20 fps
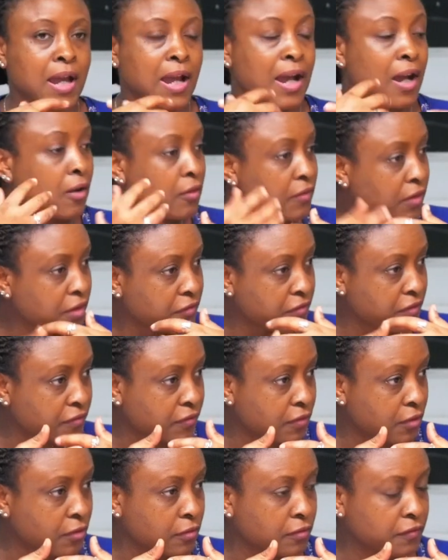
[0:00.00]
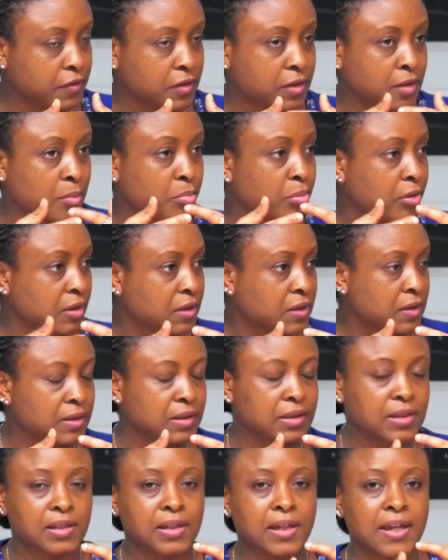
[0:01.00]
how they've evolved
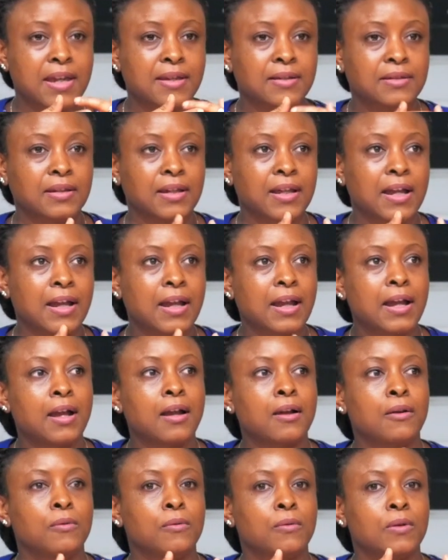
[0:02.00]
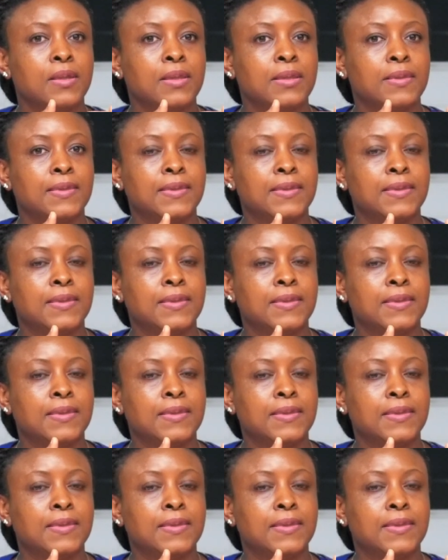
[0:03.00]
politically, and how